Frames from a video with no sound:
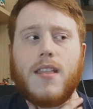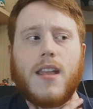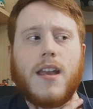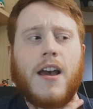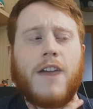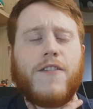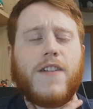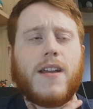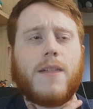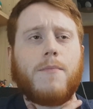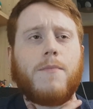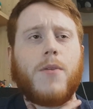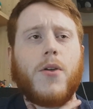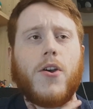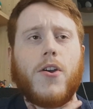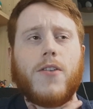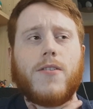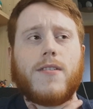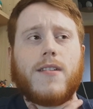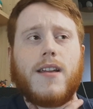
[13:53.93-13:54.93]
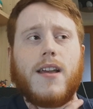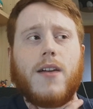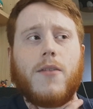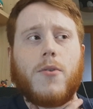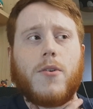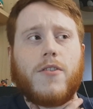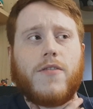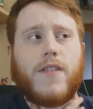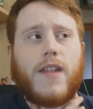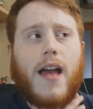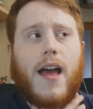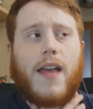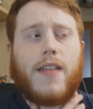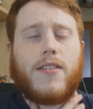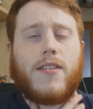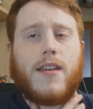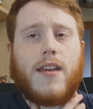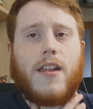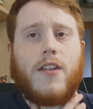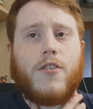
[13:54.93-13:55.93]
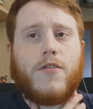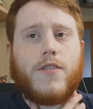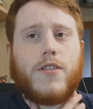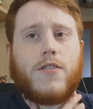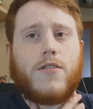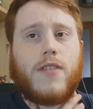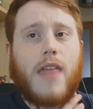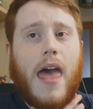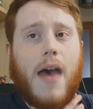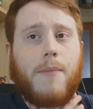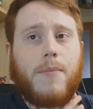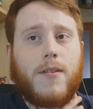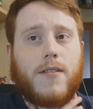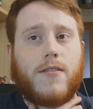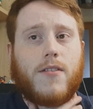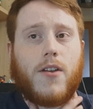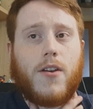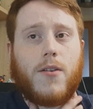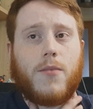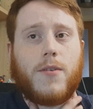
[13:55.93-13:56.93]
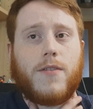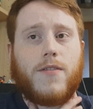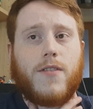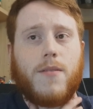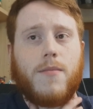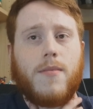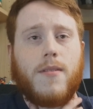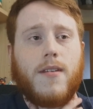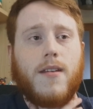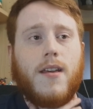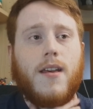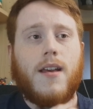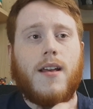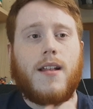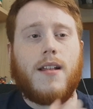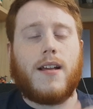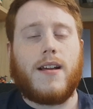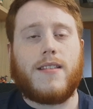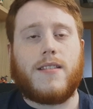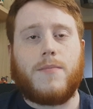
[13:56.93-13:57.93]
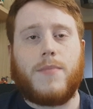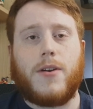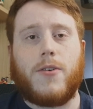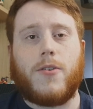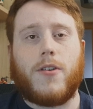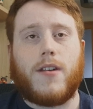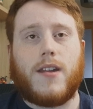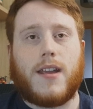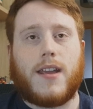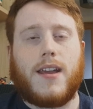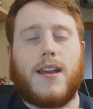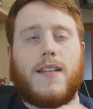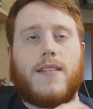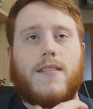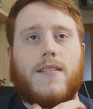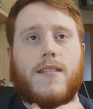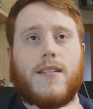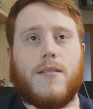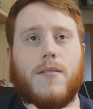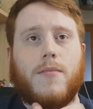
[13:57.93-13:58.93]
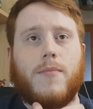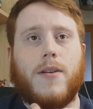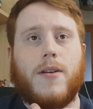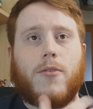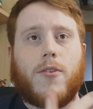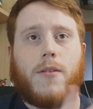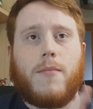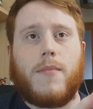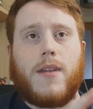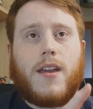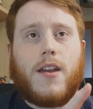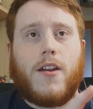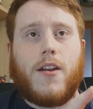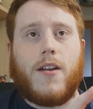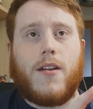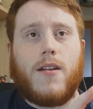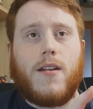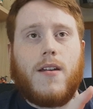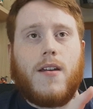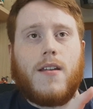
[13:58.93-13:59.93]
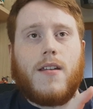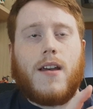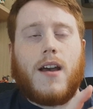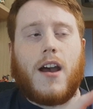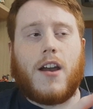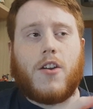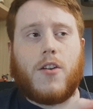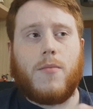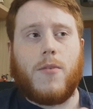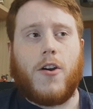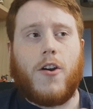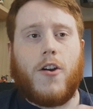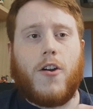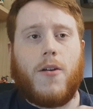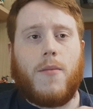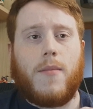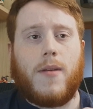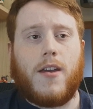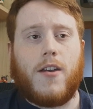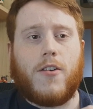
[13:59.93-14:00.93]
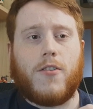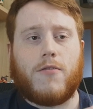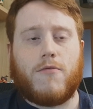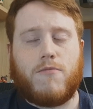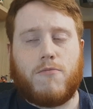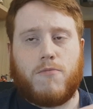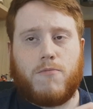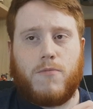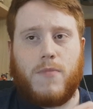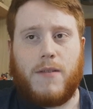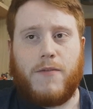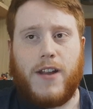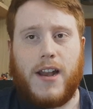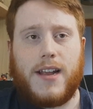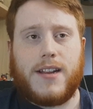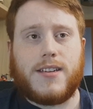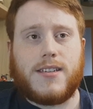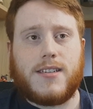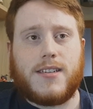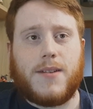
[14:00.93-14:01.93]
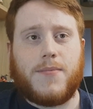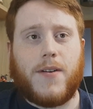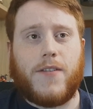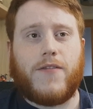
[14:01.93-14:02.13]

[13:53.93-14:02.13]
I think personally I would have liked another episode with them, like, to build on the kids and to build on Mio, Hyakkimaru and Mio's relationship.